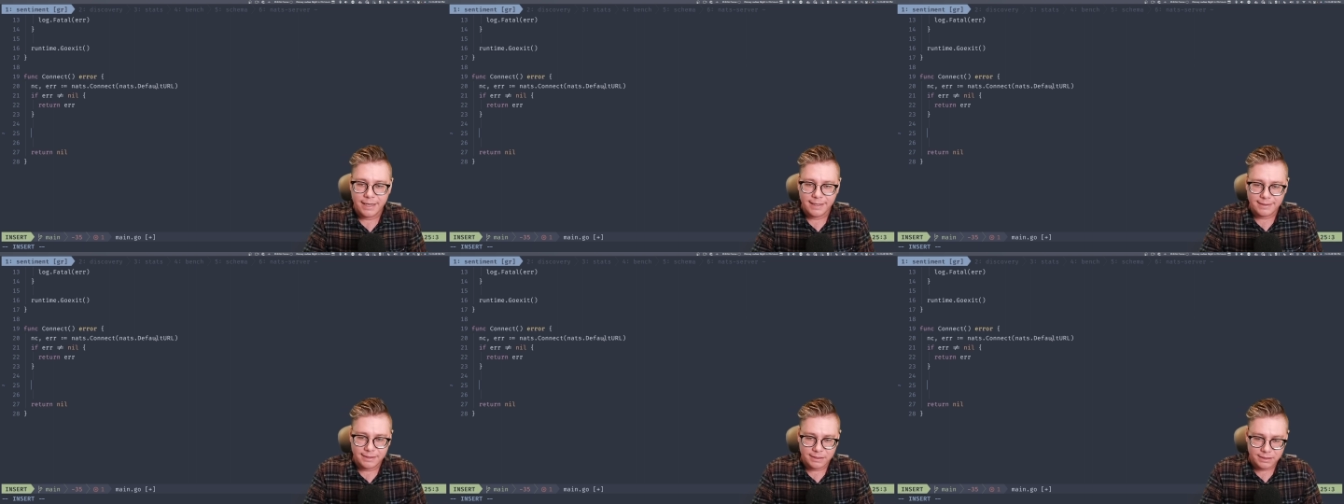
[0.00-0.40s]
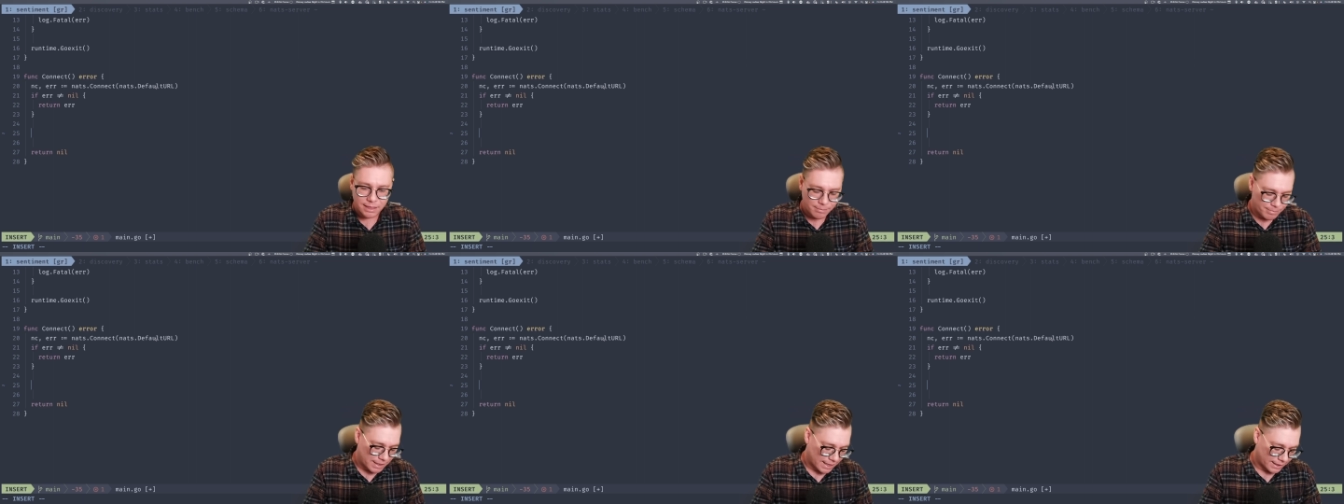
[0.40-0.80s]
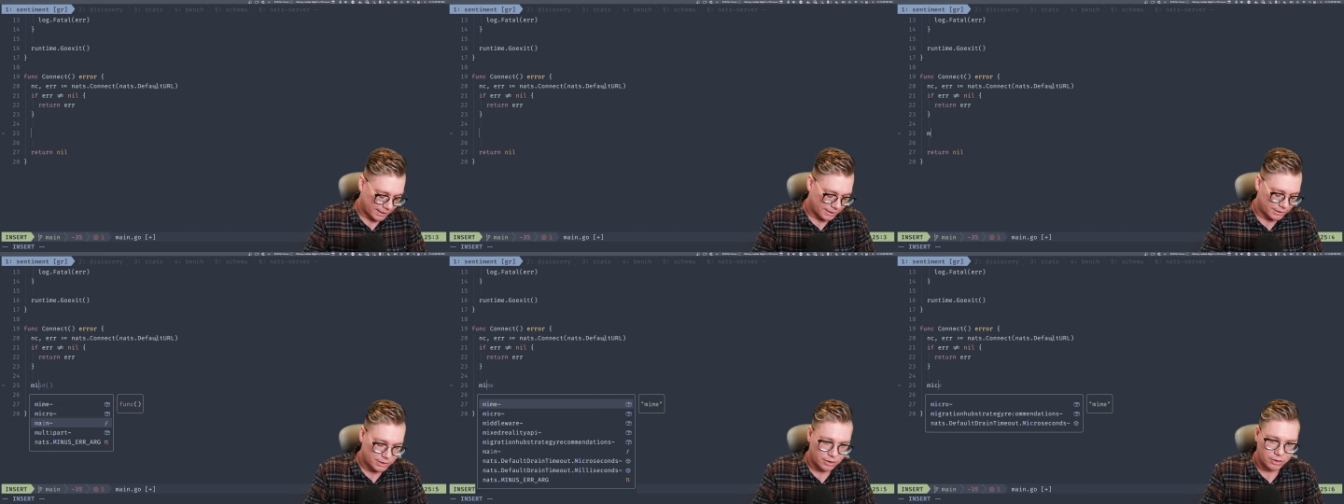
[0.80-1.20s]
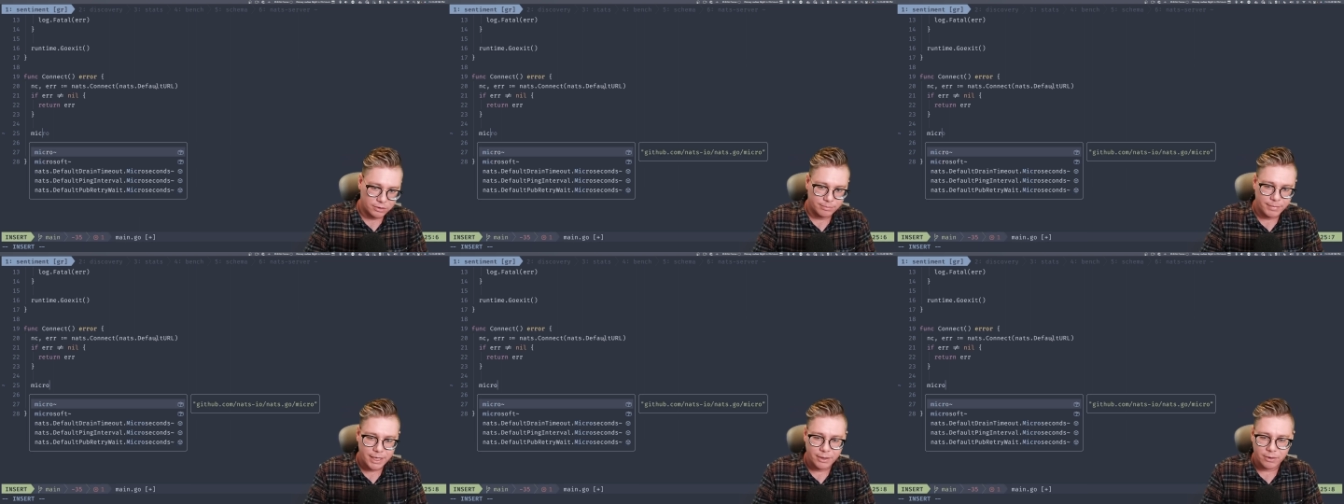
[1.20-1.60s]
It's a sub package
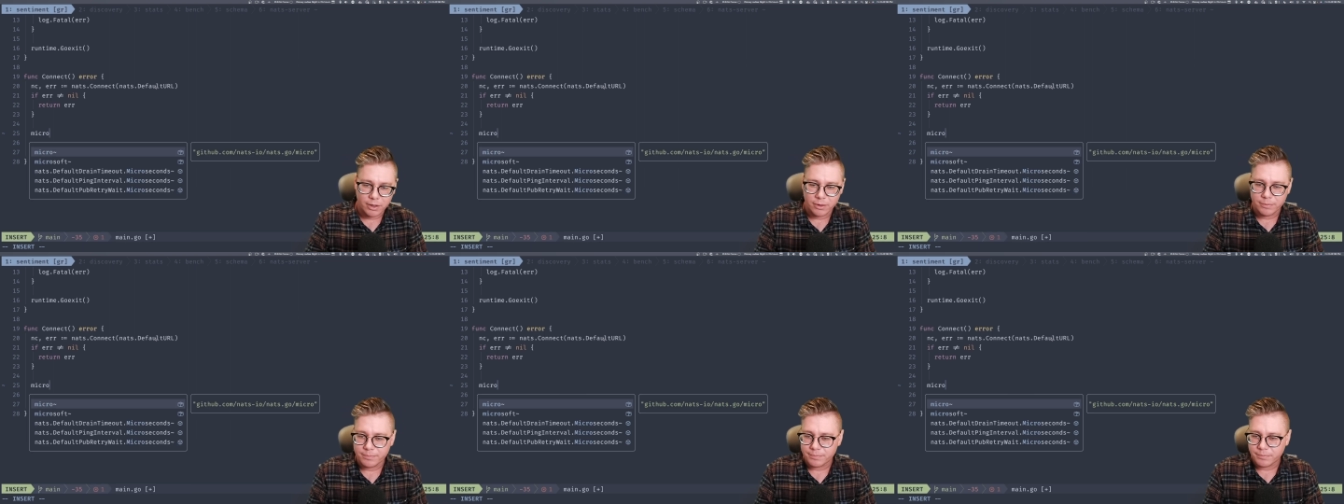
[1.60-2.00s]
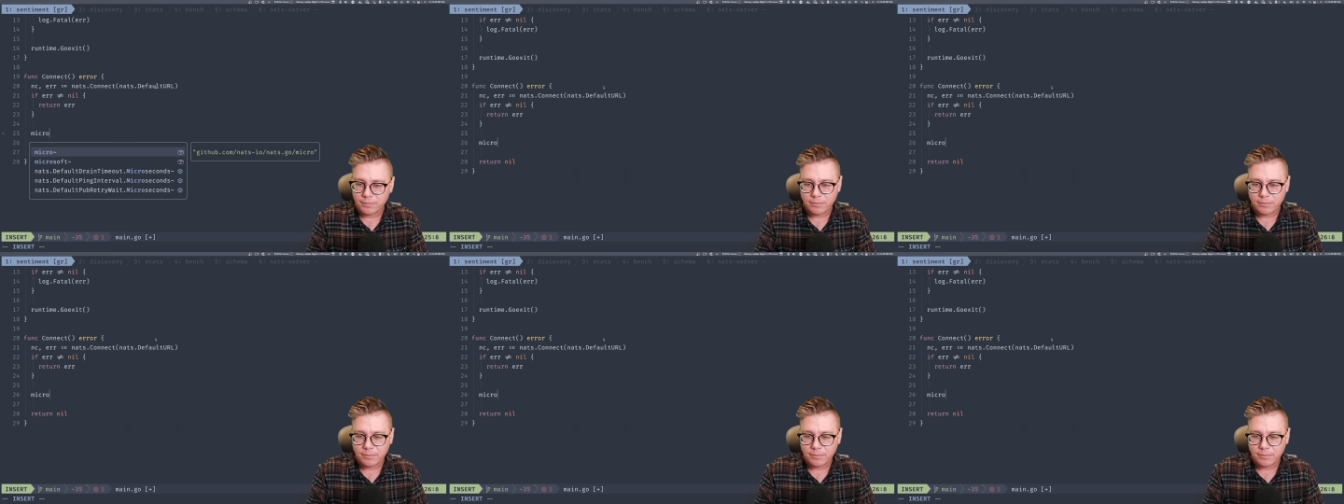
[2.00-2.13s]
called micro.